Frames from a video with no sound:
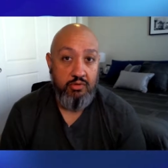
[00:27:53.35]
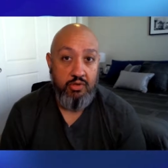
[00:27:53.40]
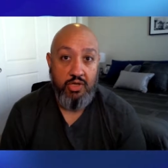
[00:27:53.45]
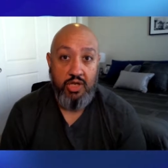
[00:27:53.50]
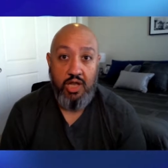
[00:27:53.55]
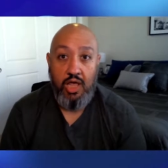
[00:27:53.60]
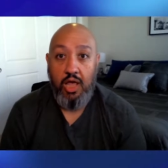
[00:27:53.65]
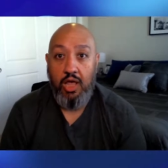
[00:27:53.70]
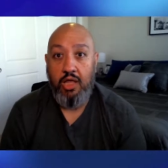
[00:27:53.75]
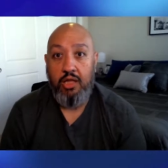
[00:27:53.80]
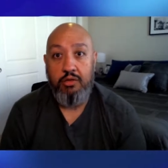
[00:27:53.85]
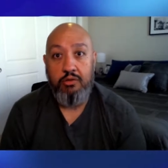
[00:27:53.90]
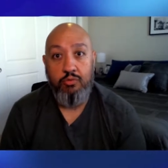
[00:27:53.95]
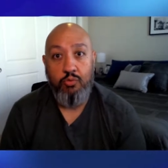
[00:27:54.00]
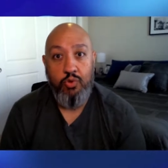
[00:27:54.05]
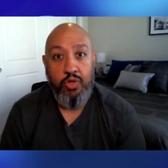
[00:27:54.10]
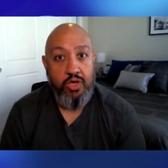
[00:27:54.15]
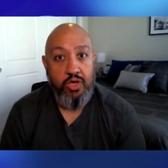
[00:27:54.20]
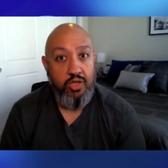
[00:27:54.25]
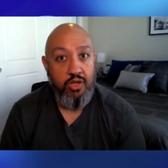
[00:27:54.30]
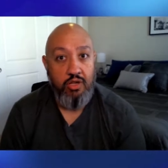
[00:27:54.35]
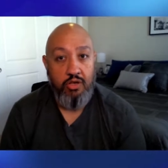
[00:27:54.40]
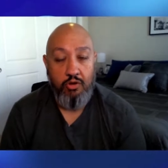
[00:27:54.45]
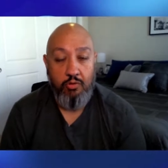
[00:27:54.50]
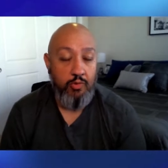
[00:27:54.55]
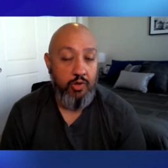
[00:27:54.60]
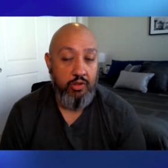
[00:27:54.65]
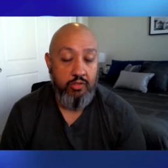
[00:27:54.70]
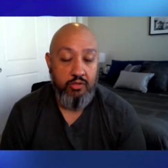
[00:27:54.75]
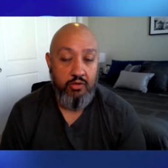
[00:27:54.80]
Not weekly or
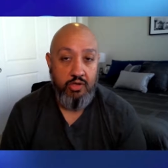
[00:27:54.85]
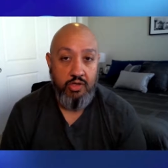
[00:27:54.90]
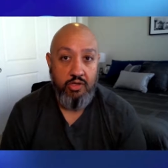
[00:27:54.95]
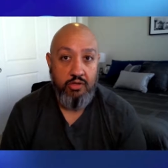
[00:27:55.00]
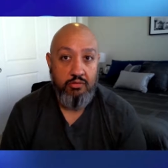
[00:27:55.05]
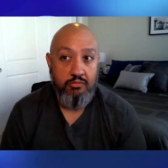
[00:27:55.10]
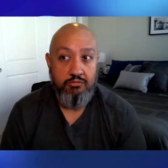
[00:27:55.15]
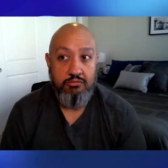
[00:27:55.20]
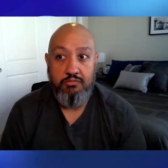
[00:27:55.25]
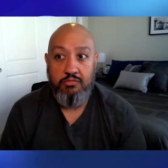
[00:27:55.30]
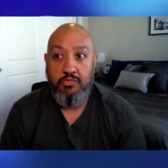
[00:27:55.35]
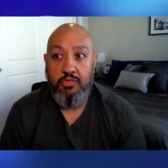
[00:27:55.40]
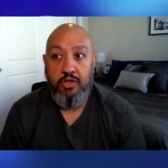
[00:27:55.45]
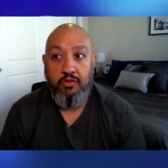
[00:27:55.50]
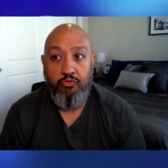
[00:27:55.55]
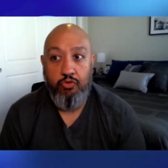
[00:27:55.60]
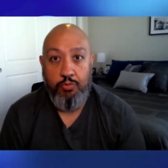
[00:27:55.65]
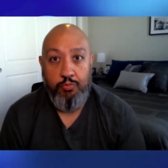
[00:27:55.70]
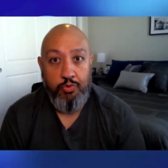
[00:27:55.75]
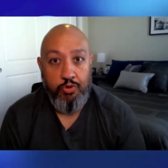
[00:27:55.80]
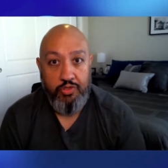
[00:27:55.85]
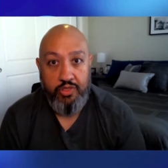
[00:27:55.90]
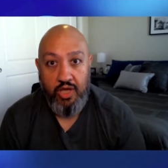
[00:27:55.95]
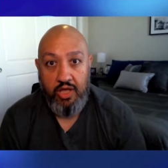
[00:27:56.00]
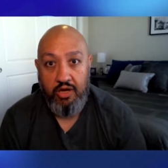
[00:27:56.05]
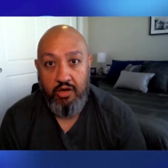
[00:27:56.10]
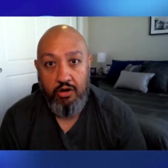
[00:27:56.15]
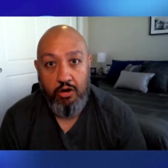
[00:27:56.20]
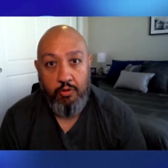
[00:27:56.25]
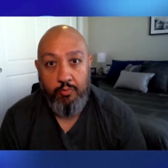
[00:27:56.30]
monthly, if we put
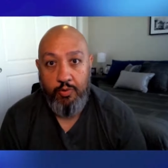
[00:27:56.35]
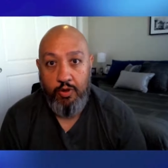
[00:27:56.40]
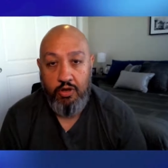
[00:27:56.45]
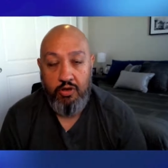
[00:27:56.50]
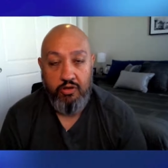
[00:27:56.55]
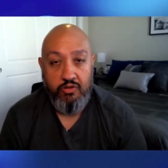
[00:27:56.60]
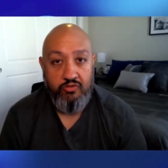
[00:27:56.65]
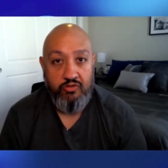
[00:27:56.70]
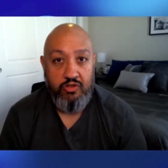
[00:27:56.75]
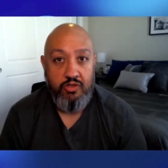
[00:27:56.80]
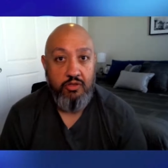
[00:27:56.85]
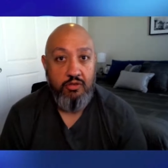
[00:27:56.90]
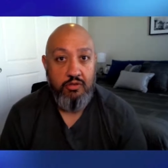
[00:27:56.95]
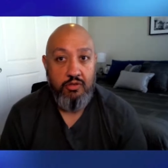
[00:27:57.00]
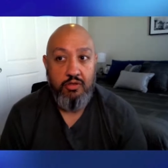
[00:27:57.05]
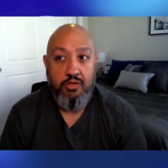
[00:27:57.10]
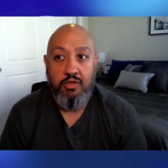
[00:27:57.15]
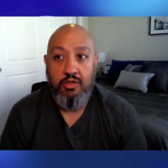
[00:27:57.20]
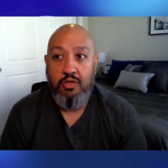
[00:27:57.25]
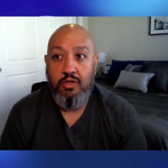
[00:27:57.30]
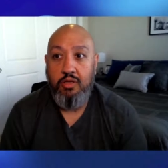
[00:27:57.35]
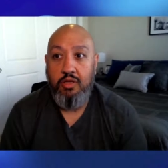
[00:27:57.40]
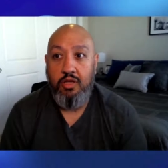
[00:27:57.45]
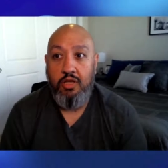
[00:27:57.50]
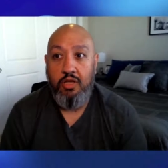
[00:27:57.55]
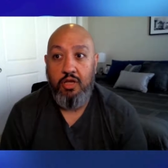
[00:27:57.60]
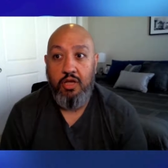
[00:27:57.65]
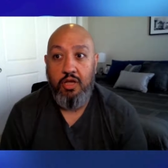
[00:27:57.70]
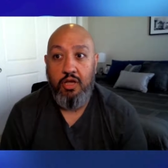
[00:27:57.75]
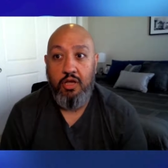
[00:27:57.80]
that in our policy.
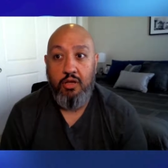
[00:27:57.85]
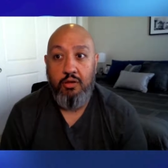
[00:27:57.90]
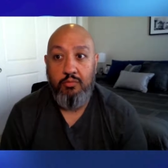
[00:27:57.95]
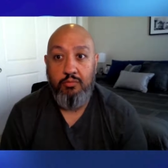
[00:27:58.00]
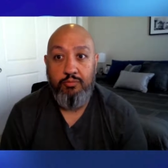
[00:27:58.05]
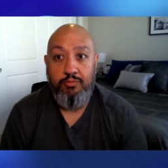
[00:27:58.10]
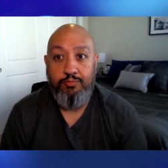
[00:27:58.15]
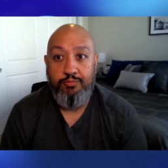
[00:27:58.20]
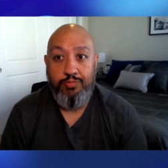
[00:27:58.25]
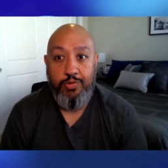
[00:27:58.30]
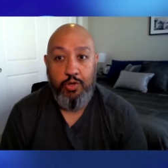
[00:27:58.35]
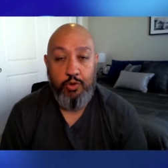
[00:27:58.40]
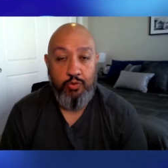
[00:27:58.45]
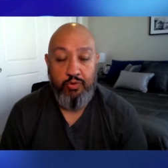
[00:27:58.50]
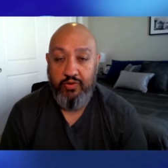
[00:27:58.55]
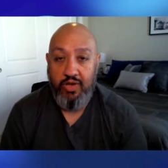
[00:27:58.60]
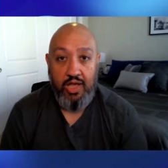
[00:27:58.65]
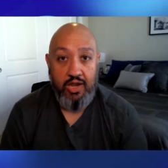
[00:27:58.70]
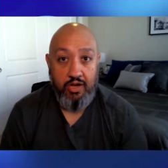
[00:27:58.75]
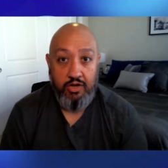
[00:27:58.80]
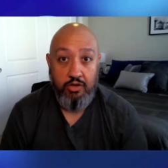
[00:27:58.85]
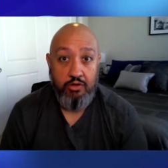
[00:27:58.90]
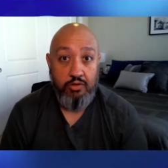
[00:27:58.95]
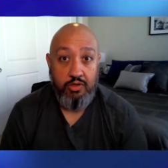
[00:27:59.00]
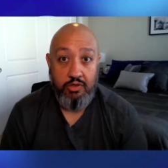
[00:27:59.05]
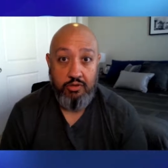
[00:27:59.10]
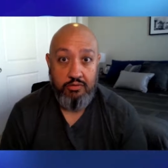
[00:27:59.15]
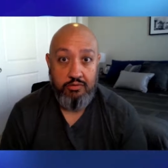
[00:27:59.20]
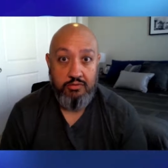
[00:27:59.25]
But we've got to do it,